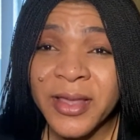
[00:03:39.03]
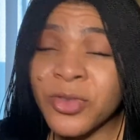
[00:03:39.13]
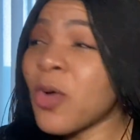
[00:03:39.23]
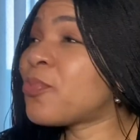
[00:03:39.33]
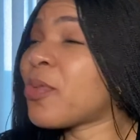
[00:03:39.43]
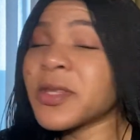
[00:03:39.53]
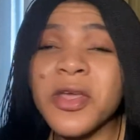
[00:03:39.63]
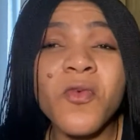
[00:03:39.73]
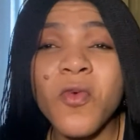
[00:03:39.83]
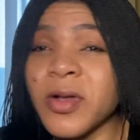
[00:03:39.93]
Nobody
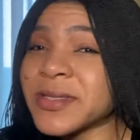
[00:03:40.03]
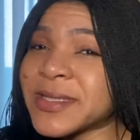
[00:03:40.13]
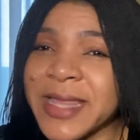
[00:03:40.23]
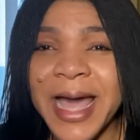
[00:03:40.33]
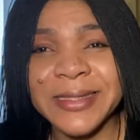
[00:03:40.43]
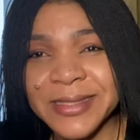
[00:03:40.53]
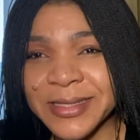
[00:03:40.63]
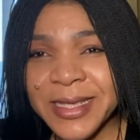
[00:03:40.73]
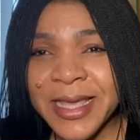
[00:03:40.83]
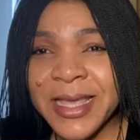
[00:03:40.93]
wants that.
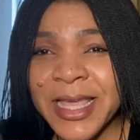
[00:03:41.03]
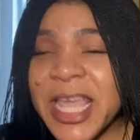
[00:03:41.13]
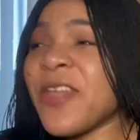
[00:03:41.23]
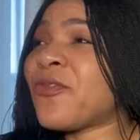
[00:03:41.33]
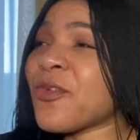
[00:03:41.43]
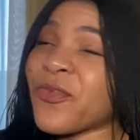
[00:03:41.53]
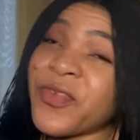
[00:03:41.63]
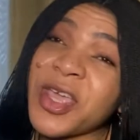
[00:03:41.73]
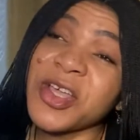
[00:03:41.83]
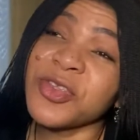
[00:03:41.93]
If you
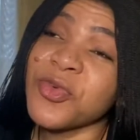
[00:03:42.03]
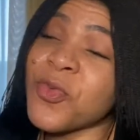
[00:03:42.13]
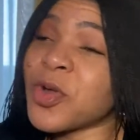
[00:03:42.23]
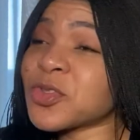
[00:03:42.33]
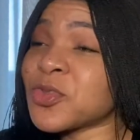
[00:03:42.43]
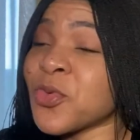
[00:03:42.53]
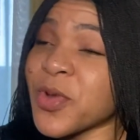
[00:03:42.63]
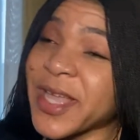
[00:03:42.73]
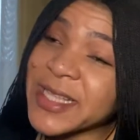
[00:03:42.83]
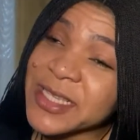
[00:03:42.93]
feel you
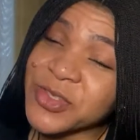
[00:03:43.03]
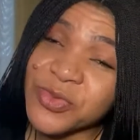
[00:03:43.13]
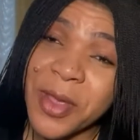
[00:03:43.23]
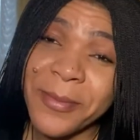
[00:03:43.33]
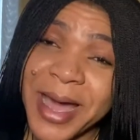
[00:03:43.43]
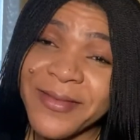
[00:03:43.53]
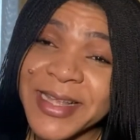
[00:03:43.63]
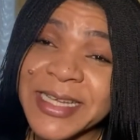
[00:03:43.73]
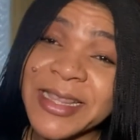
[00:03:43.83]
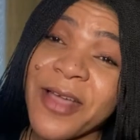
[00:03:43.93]
will get into a
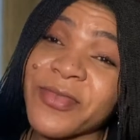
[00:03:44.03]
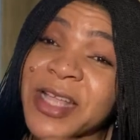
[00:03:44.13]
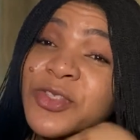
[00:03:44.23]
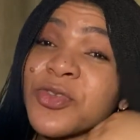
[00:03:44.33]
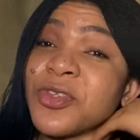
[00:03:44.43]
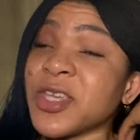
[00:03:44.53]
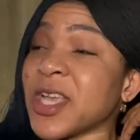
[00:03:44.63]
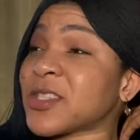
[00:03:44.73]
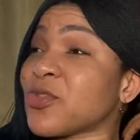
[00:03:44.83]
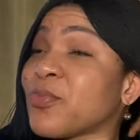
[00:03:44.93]
marriage and after 2
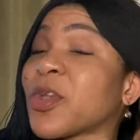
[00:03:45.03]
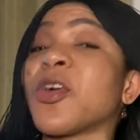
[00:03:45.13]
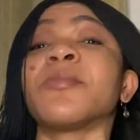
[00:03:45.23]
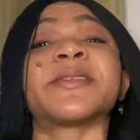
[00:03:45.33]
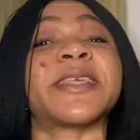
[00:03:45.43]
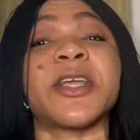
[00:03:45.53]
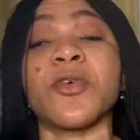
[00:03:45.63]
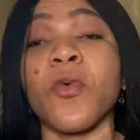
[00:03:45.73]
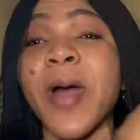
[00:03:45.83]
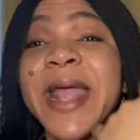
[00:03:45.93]
years you become
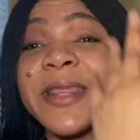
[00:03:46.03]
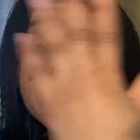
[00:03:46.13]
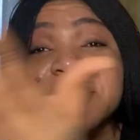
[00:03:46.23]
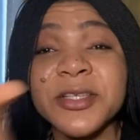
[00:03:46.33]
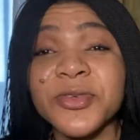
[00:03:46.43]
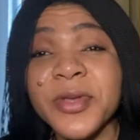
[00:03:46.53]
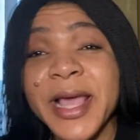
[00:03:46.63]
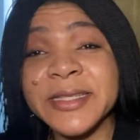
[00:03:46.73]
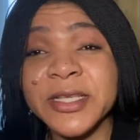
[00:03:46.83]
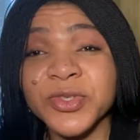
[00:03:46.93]
single, why then did you
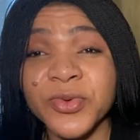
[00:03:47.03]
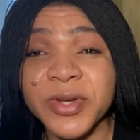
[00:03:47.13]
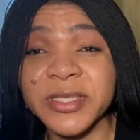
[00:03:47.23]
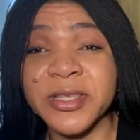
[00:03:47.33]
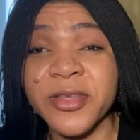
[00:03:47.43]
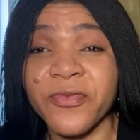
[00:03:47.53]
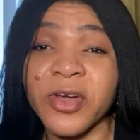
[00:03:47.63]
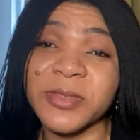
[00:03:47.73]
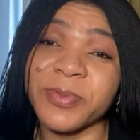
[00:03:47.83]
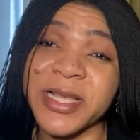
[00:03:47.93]
get into it in the
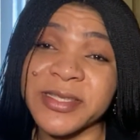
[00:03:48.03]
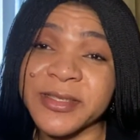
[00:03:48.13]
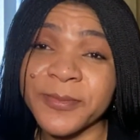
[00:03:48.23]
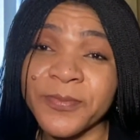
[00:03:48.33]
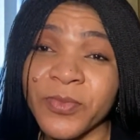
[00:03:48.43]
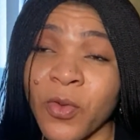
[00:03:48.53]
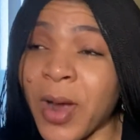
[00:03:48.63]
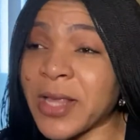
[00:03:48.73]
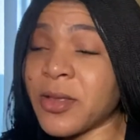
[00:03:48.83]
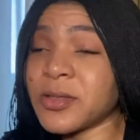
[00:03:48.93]
first place?
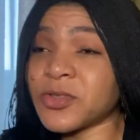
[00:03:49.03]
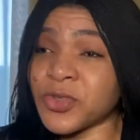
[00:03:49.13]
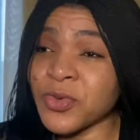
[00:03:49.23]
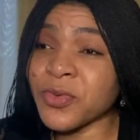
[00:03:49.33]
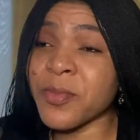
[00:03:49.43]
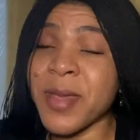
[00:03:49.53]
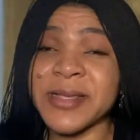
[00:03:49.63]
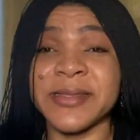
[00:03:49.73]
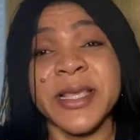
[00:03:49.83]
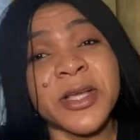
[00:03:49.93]
Why don't you
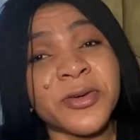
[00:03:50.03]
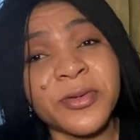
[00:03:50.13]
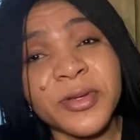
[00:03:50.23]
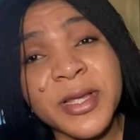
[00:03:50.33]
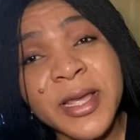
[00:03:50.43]
remain single?